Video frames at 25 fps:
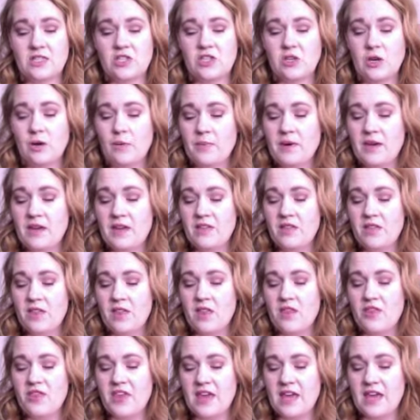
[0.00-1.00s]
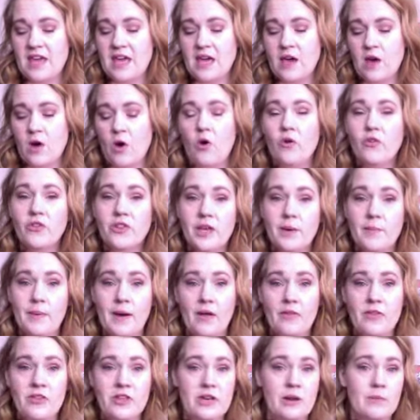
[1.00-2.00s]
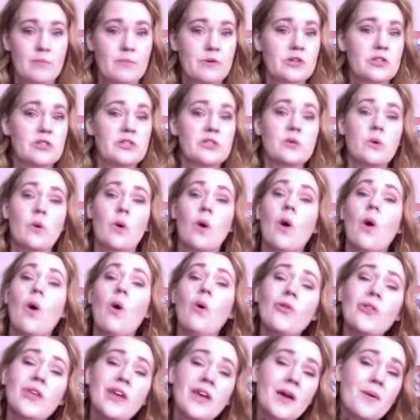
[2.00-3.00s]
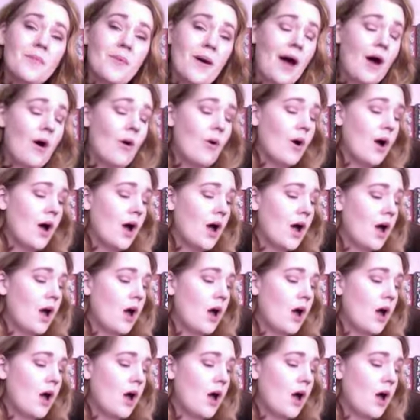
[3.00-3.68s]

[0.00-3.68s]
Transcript: You'll be thinking only about the numbers or only about